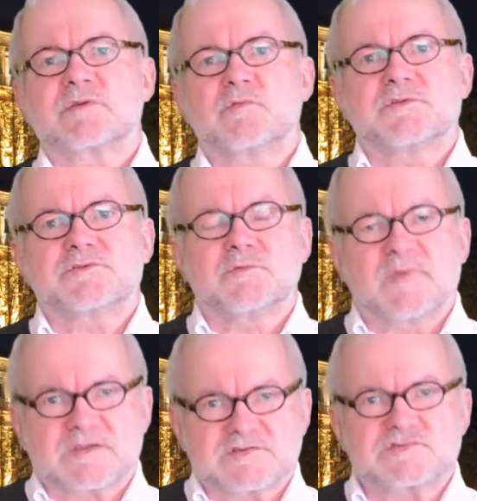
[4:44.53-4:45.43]
We want to
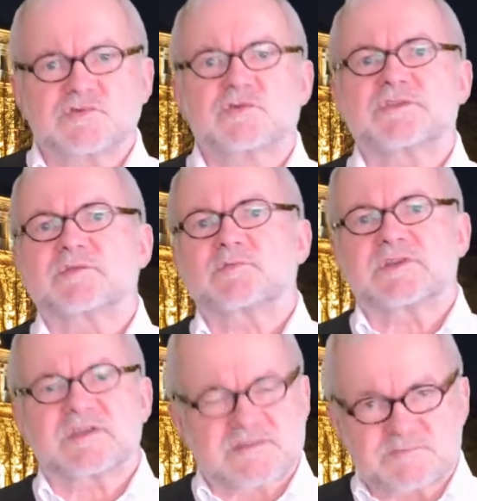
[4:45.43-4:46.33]
make sure that we
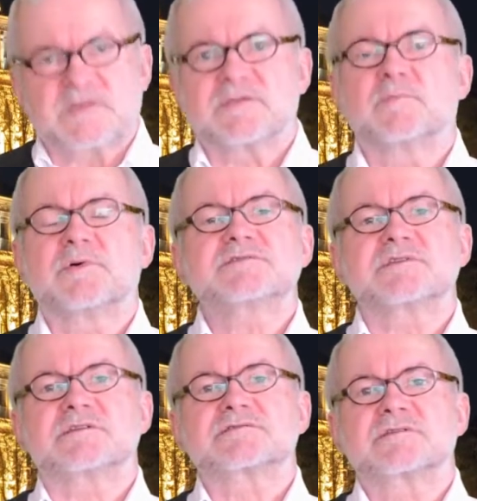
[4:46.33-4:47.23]
can spend the
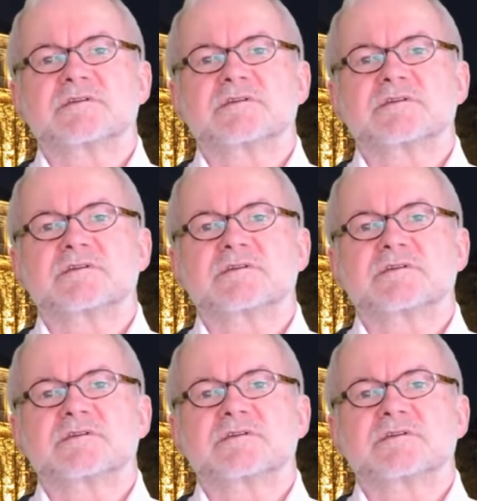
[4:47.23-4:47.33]
budget